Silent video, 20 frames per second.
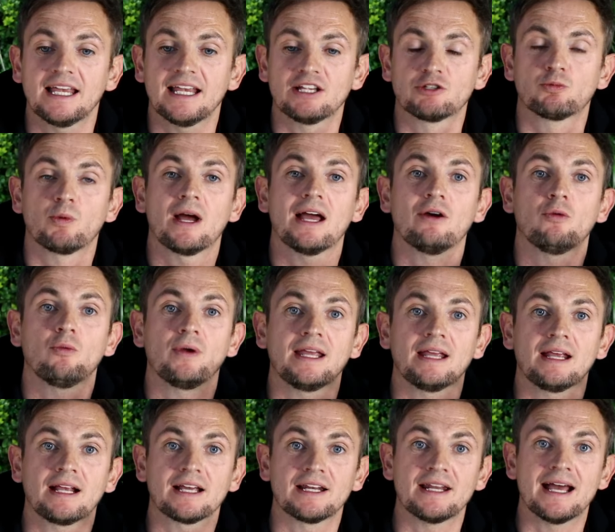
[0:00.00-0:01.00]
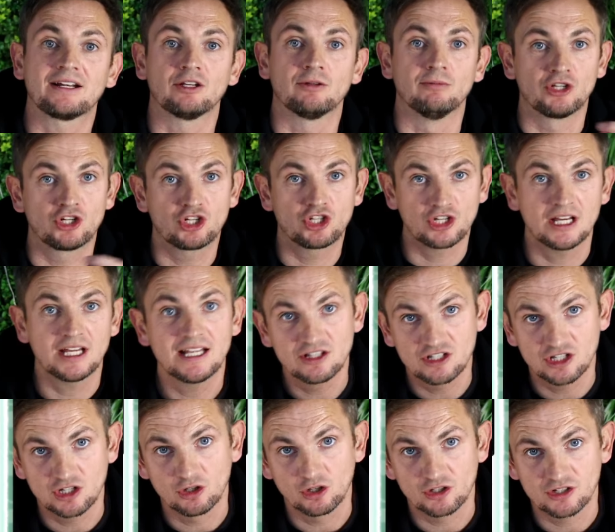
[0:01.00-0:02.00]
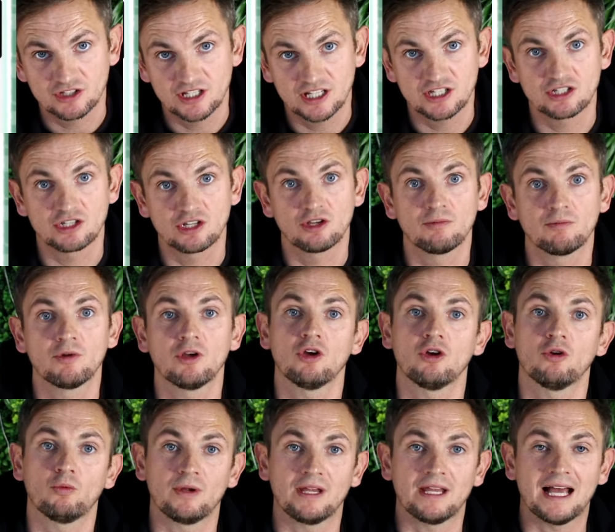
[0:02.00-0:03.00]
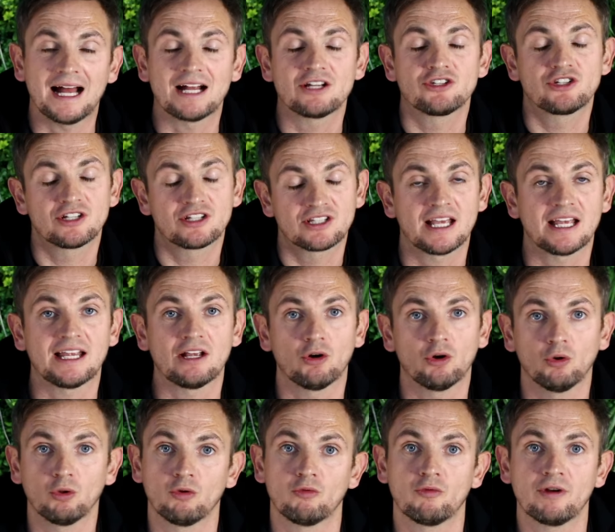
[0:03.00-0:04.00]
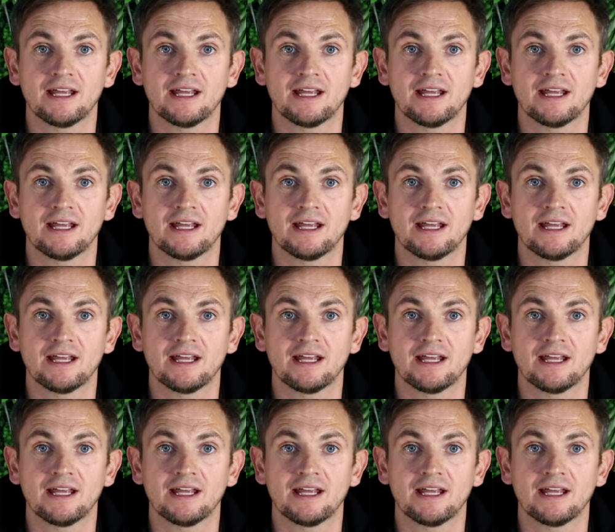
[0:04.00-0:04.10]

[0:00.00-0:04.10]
is where we connect a machine to your system, we agitate all the